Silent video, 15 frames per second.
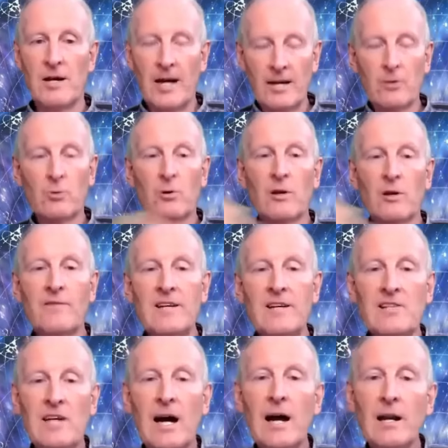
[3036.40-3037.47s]
And all of
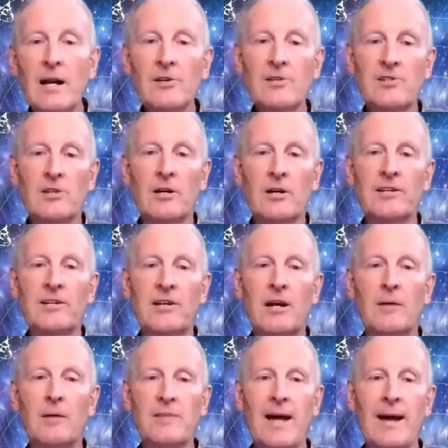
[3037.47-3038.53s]
these colors started to
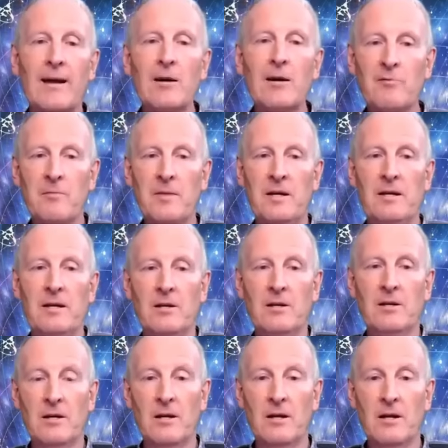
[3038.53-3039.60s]
come down over me.
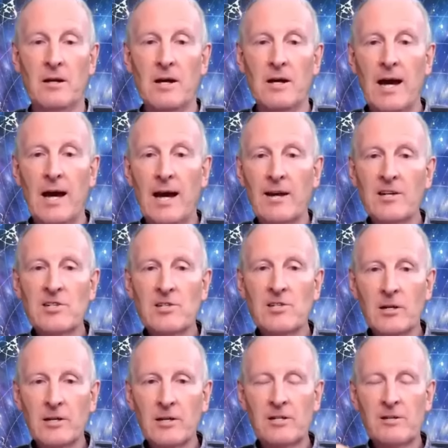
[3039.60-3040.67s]
And I
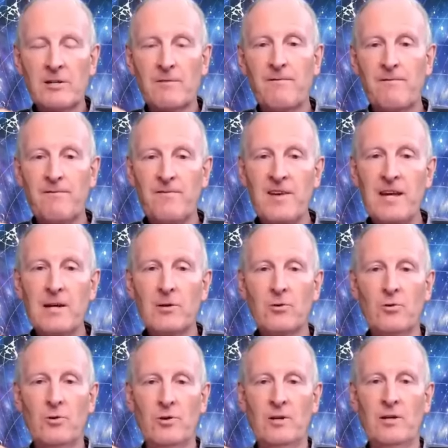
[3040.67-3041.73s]
started to
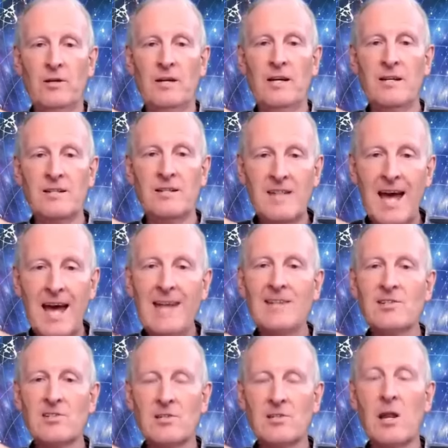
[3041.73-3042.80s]
feel
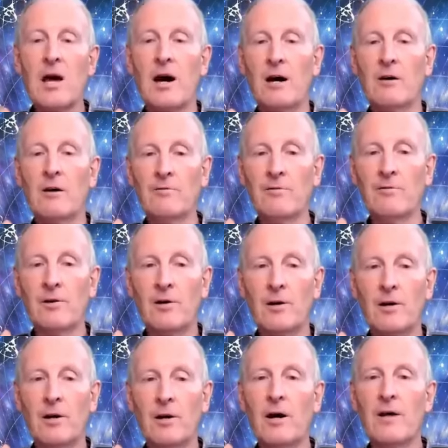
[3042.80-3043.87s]
intense love
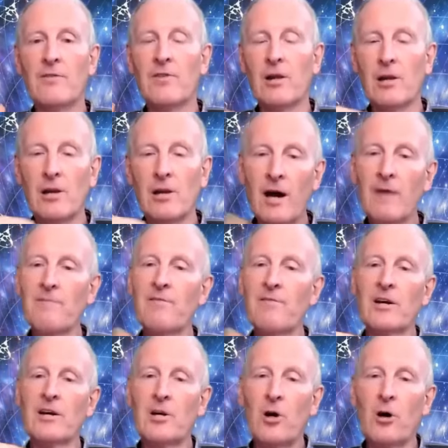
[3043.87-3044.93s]
the love
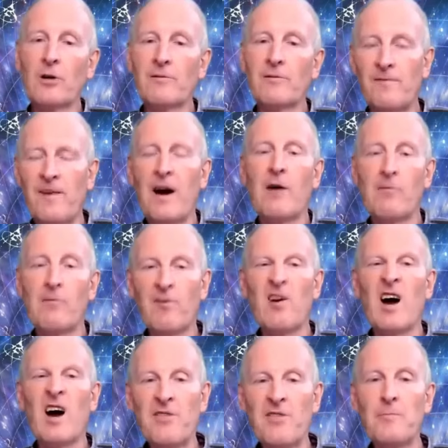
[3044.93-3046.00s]
that God felt for
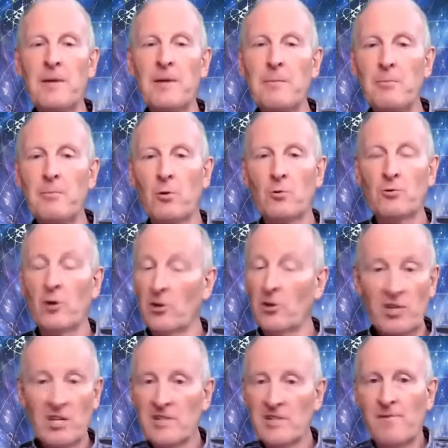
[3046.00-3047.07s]
other people, not
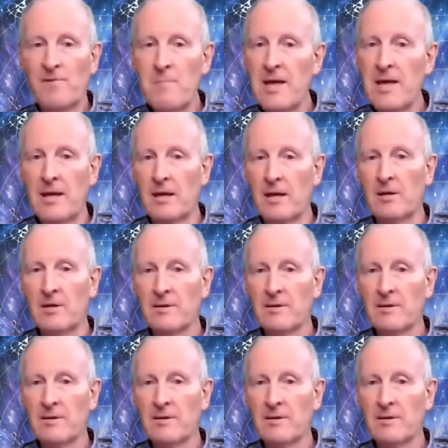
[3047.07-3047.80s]
just for me.